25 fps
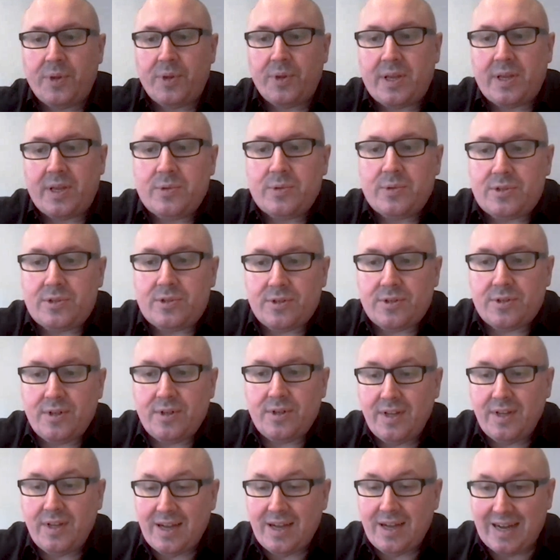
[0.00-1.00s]
being able to
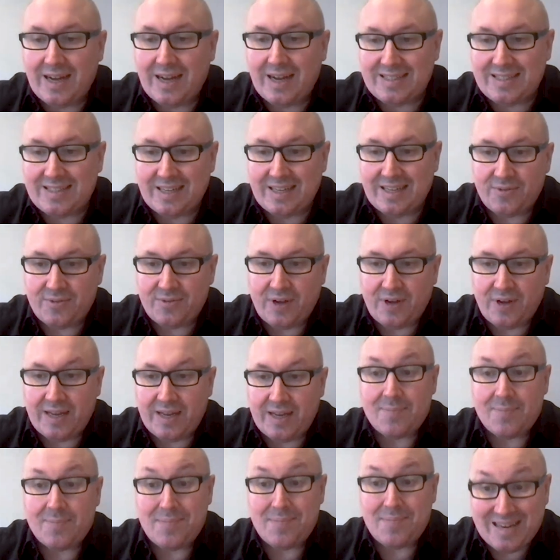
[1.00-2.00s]
identify
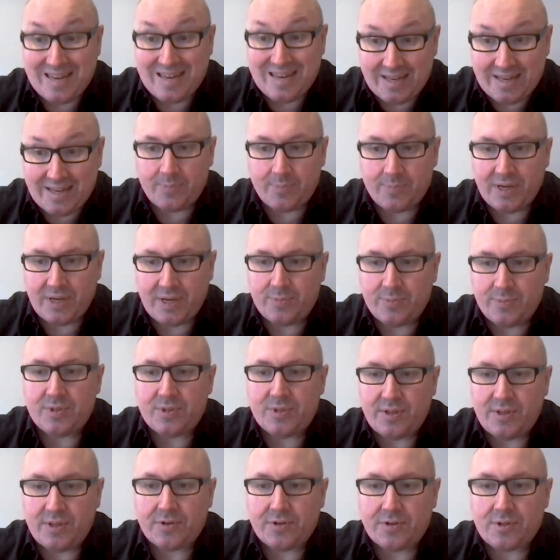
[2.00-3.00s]
immediate
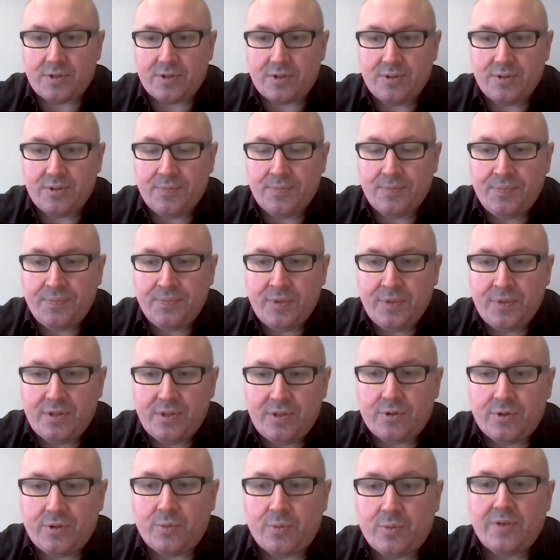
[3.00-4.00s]
bispecifics.
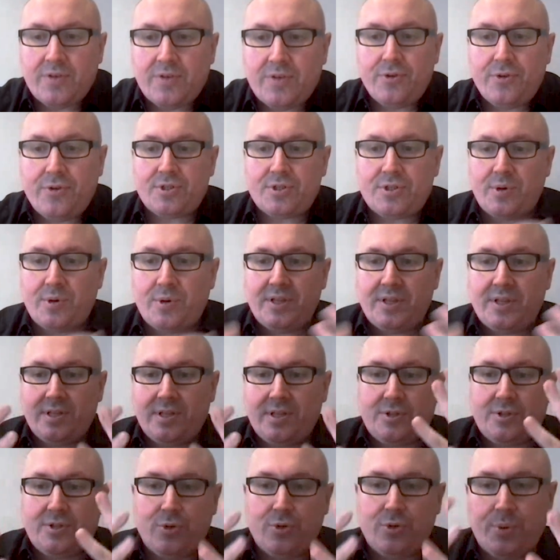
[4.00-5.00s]
So that whenever you screen
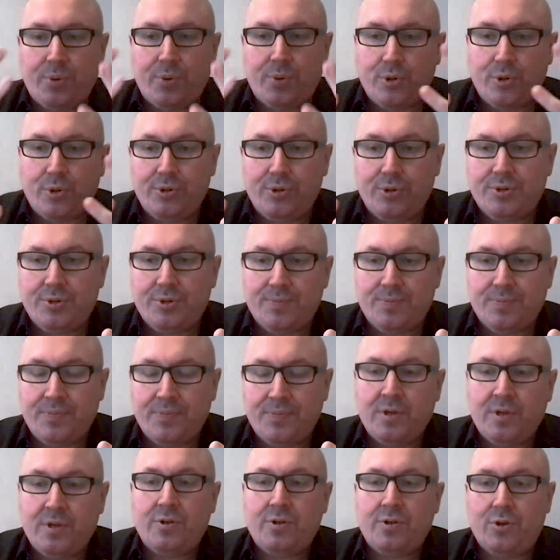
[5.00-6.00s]
these two pools,
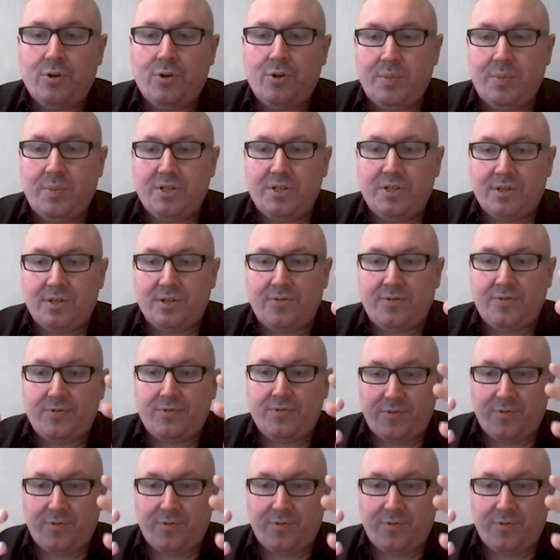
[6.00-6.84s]
you immediately